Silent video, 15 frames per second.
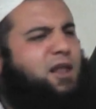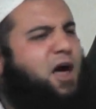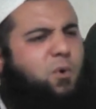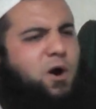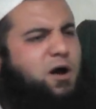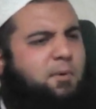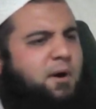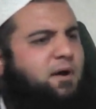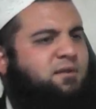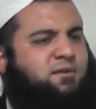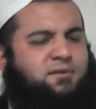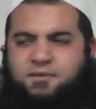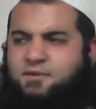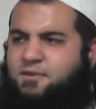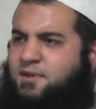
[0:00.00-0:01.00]
Allahu Akbar.
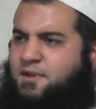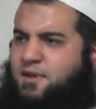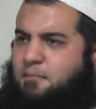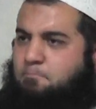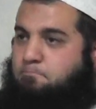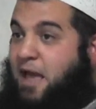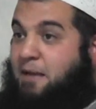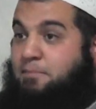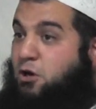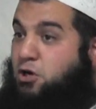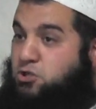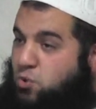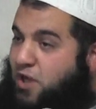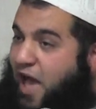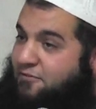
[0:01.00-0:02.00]
Maybe
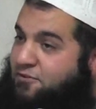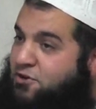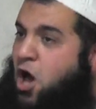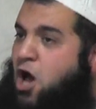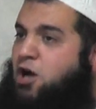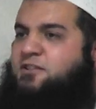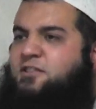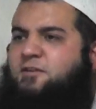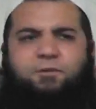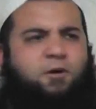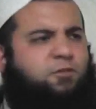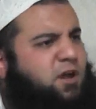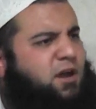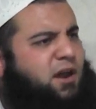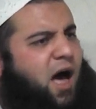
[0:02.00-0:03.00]
because we haven't heard of the
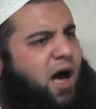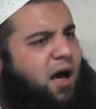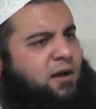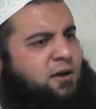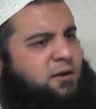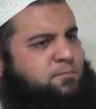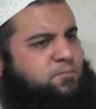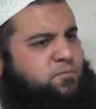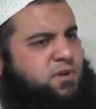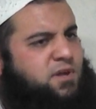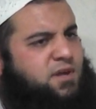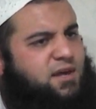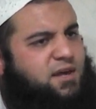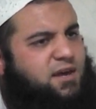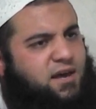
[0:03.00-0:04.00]
fadila.
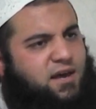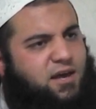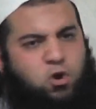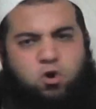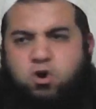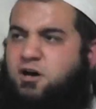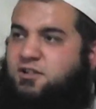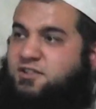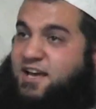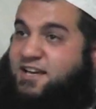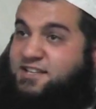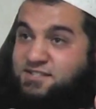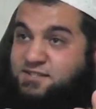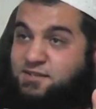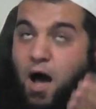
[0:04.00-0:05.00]
Look at
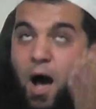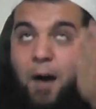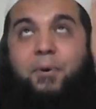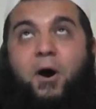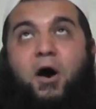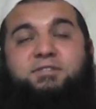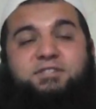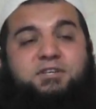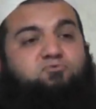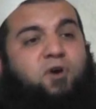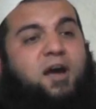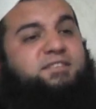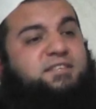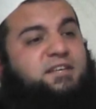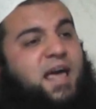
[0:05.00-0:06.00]
this. A person
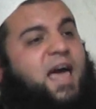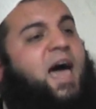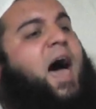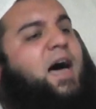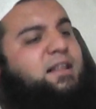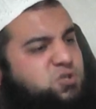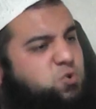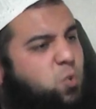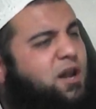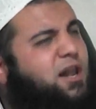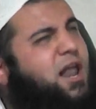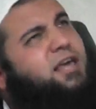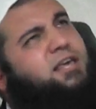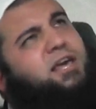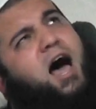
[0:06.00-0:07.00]
raising their hands to
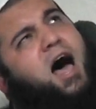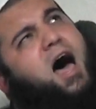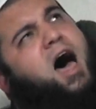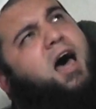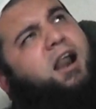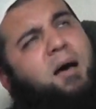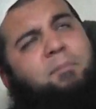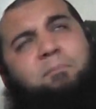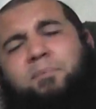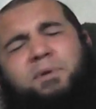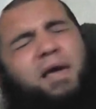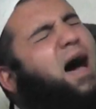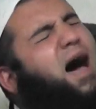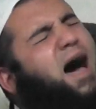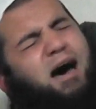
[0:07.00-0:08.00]
Allah. Ya Rab,
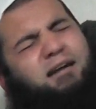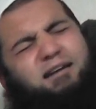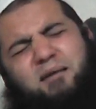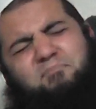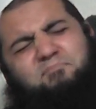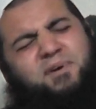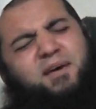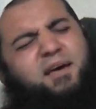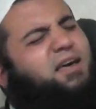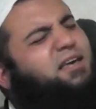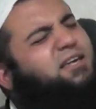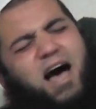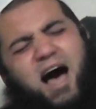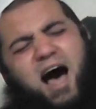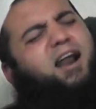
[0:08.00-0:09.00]
Ya Rab,
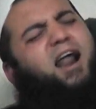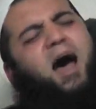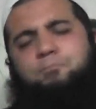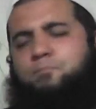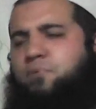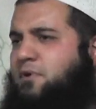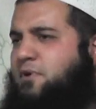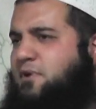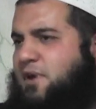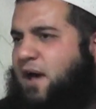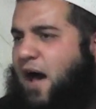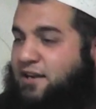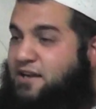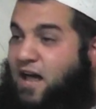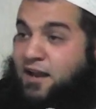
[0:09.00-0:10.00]
Ya Rab.
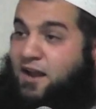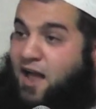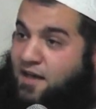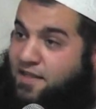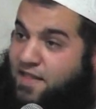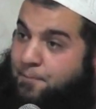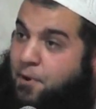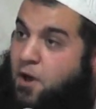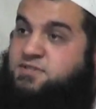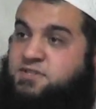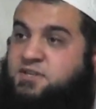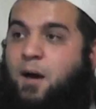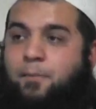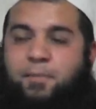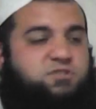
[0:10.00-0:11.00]
And Allah, that
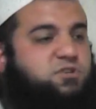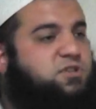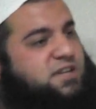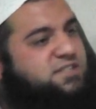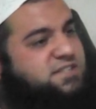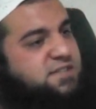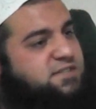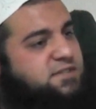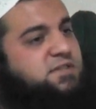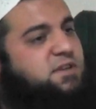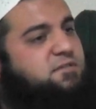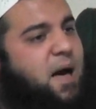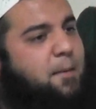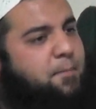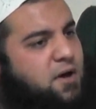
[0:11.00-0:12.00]
person coming to the assistance
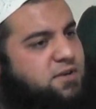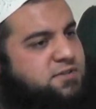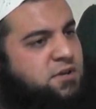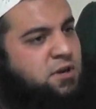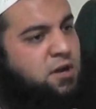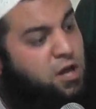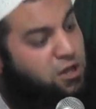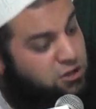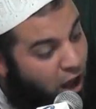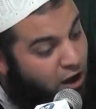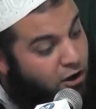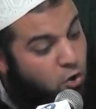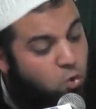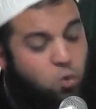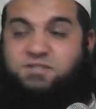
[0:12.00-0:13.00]
of that person.
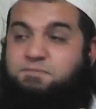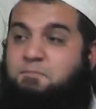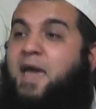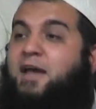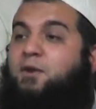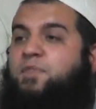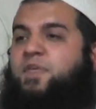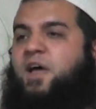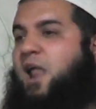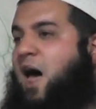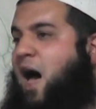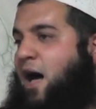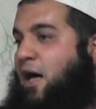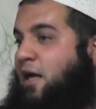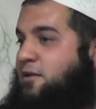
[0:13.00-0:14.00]
Ta'alluq was made with
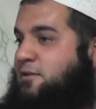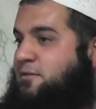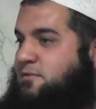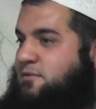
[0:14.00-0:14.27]
Allah.